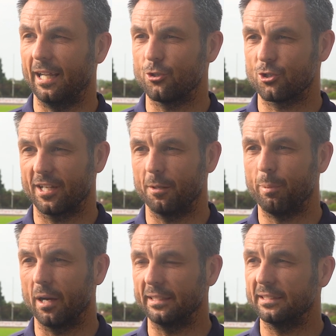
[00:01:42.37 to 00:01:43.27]
just to get
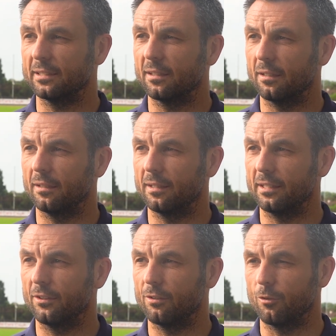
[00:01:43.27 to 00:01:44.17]
bodies into
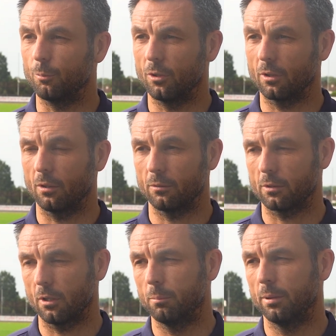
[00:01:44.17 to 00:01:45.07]
the football
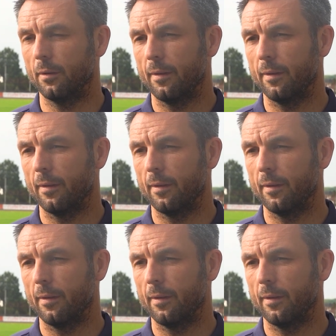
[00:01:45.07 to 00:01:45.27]
club.